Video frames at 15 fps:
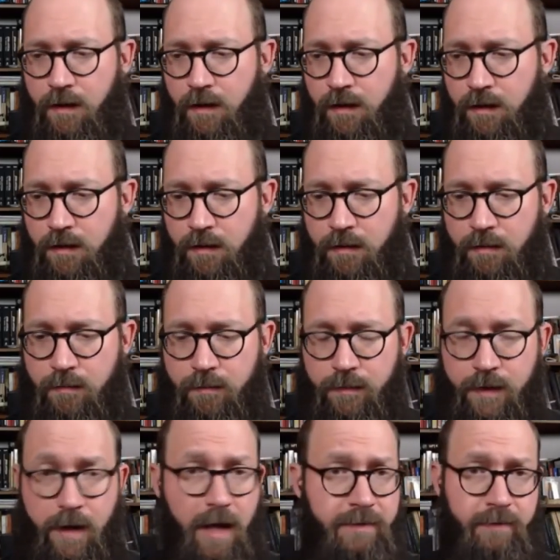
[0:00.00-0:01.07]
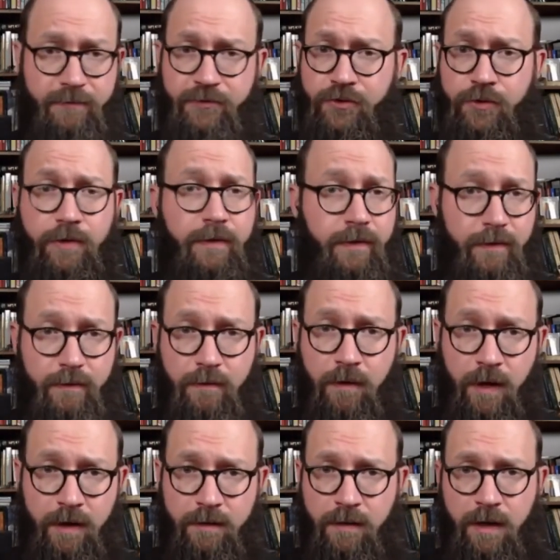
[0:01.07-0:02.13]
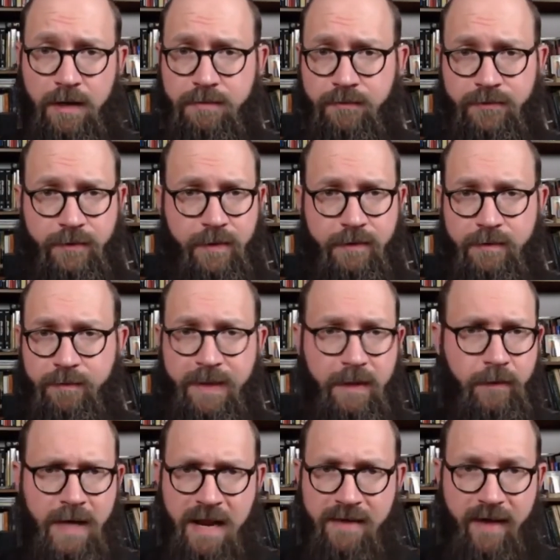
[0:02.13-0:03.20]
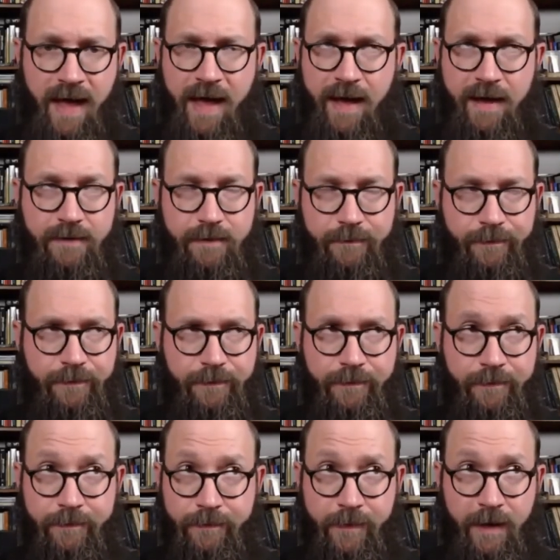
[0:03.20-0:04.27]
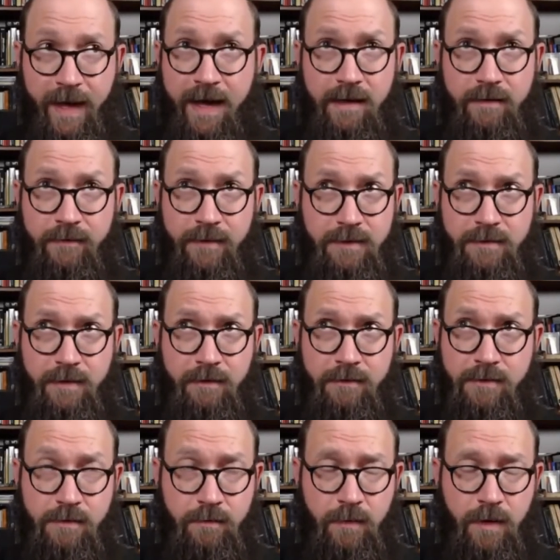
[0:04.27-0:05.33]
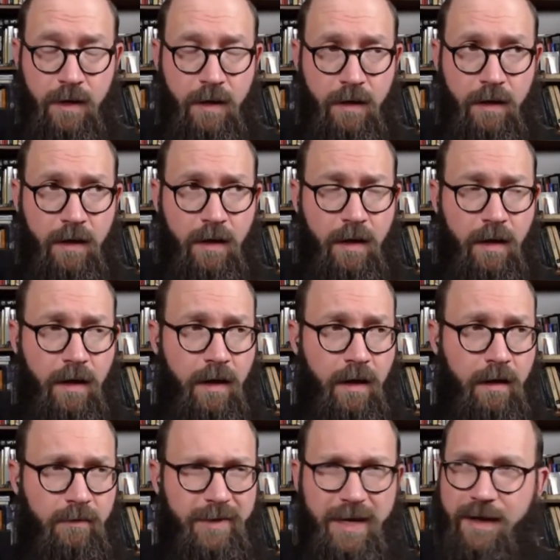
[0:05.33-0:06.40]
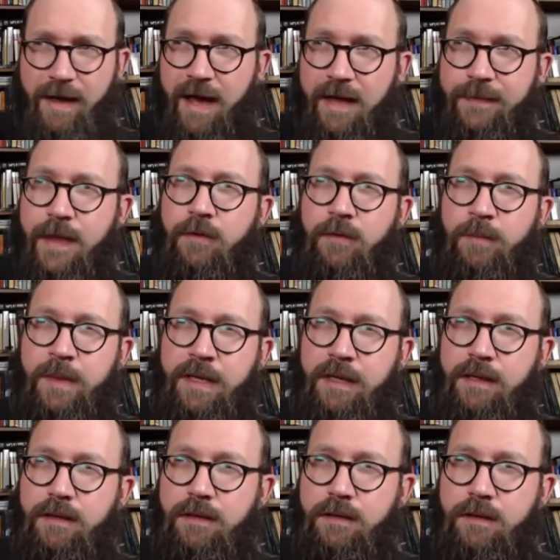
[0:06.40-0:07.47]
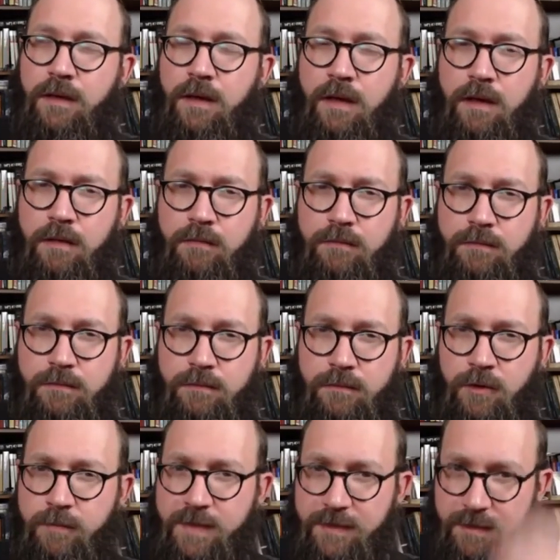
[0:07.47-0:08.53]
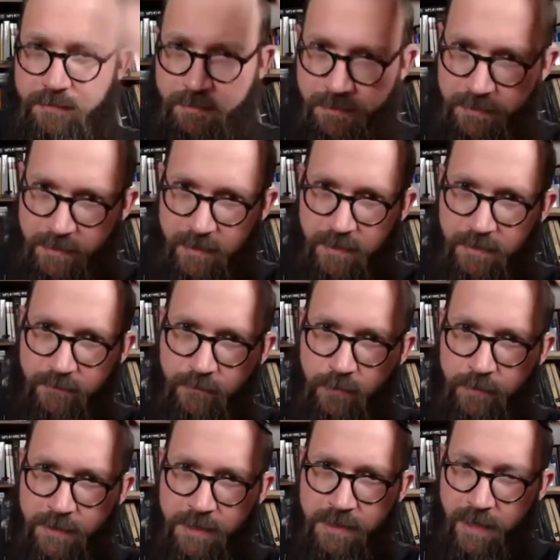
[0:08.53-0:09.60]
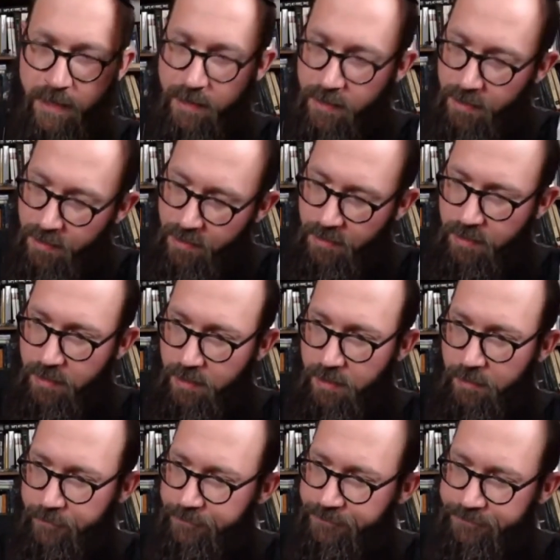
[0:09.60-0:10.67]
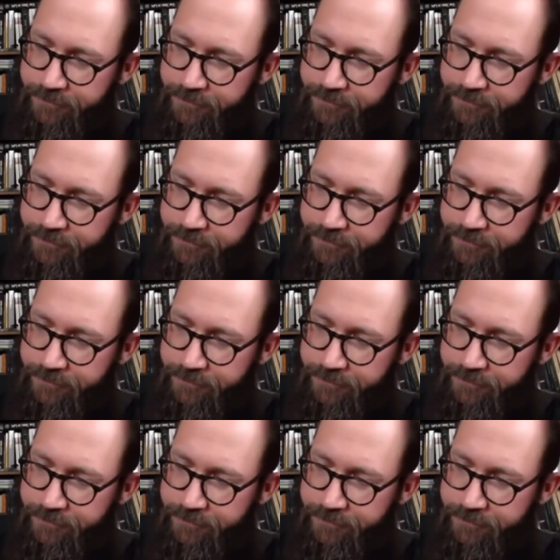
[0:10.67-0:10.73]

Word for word: um, the gospel of truth right the gospel of truth i'll just pick one out of a hat the hat of esotericism uh, what kind of hat that would be um, would be this one. There's not enough room in this hat. Not enough room. Um, well,